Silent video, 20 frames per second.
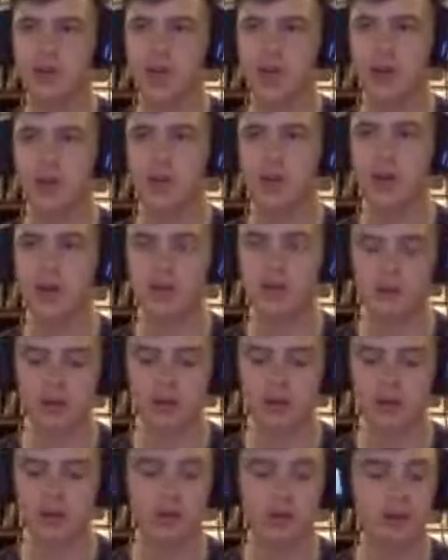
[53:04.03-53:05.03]
to take away from anyone
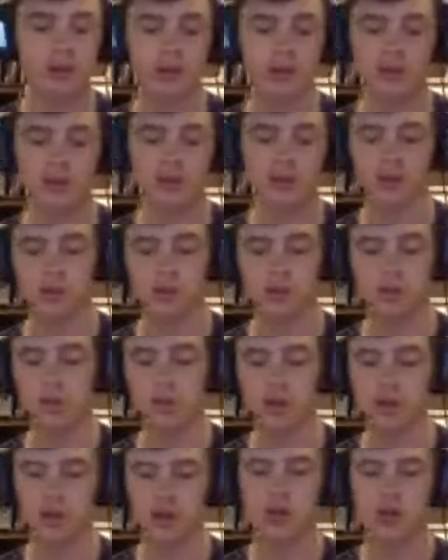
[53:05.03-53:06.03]
doing this because we plan on
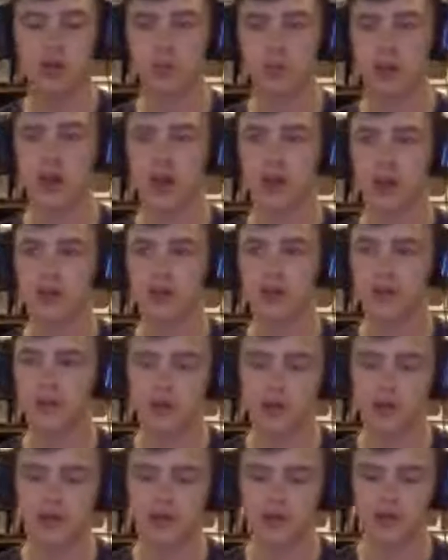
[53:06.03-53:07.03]
going back and doing it during the
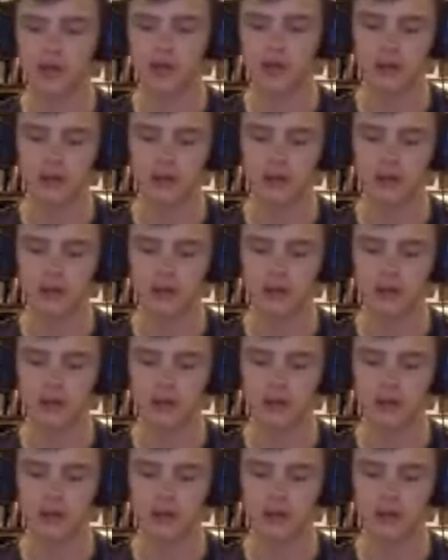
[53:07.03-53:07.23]
summer.